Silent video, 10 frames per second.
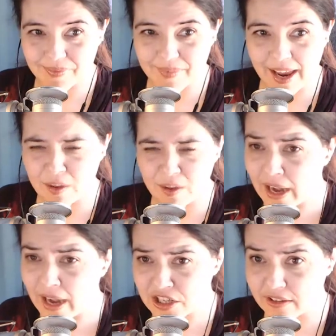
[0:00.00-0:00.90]
and then we're
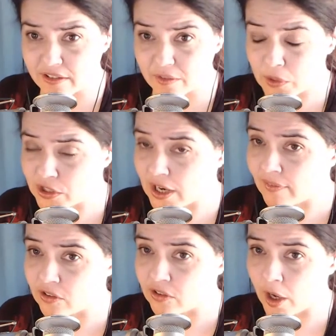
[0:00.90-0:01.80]
going to actually switch to
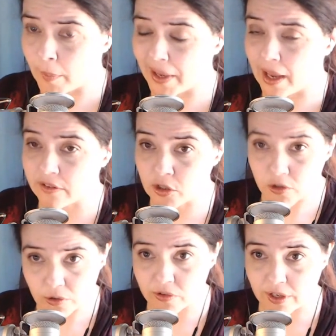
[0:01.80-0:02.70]
having Astronomy Cast on
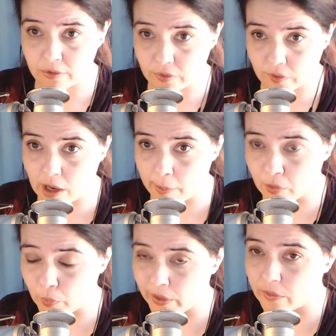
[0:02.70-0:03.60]
Tuesdays for a
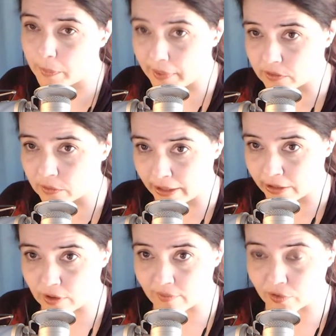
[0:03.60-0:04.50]
couple of weeks because of my
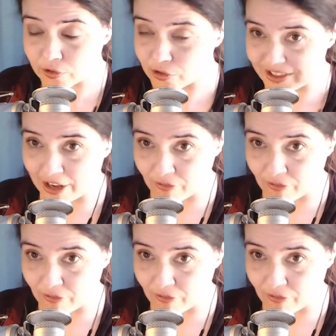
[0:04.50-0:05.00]
travel, just to yep. give